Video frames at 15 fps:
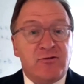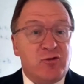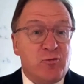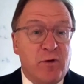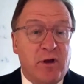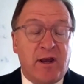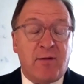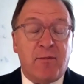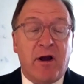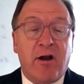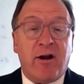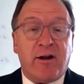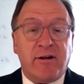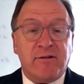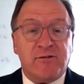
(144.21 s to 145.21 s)
too many
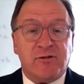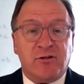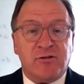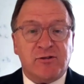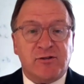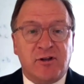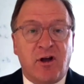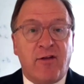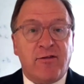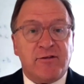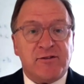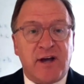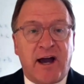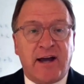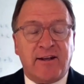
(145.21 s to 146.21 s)
Americans are still on the
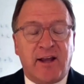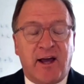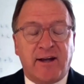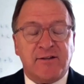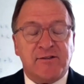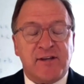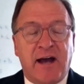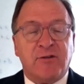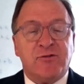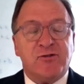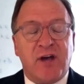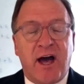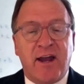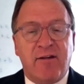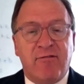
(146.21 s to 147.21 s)
sidelines
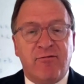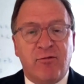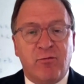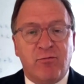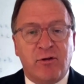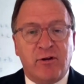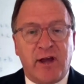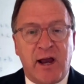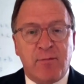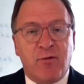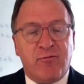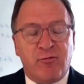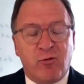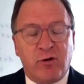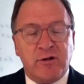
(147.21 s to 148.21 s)
outside of the labor
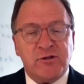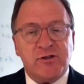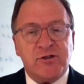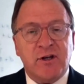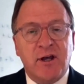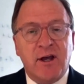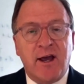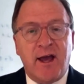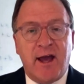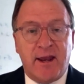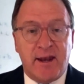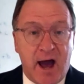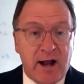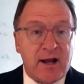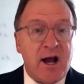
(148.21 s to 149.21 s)
force and
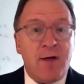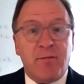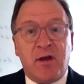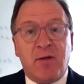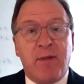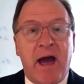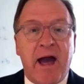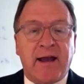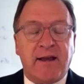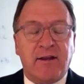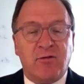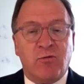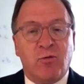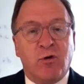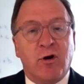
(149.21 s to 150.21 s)
not coming back
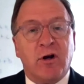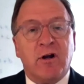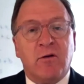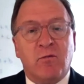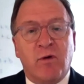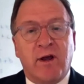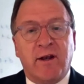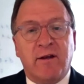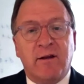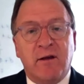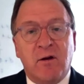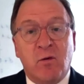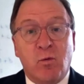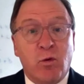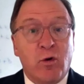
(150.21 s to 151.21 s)
into work when
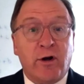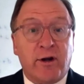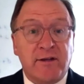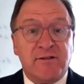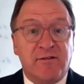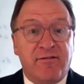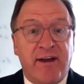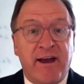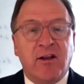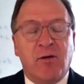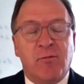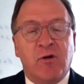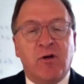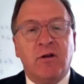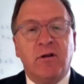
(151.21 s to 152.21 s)
work is
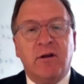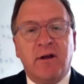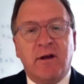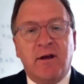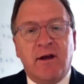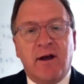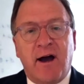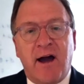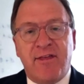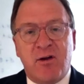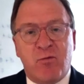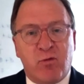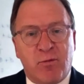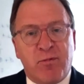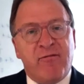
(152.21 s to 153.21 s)
available. I
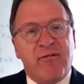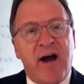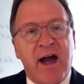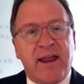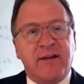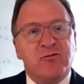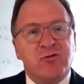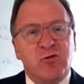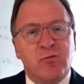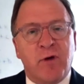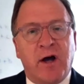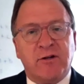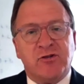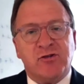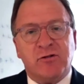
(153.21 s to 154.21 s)
think we're providing too
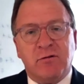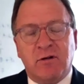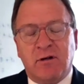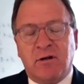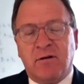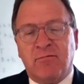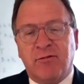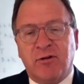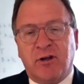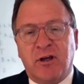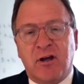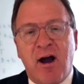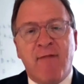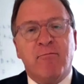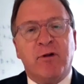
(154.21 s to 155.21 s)
much really
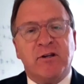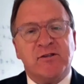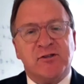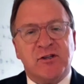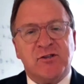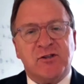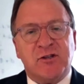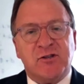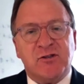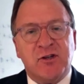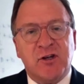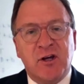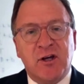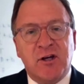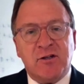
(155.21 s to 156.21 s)
government assistance
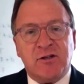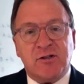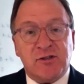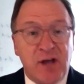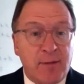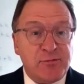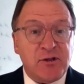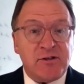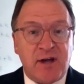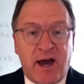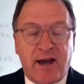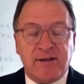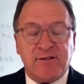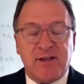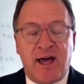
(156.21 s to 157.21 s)
to
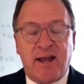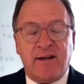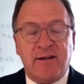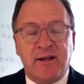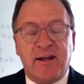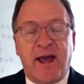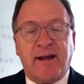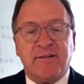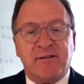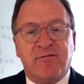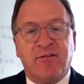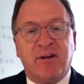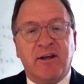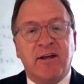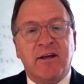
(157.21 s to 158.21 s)
subsidize that
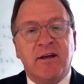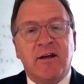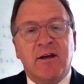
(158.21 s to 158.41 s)
inactivity.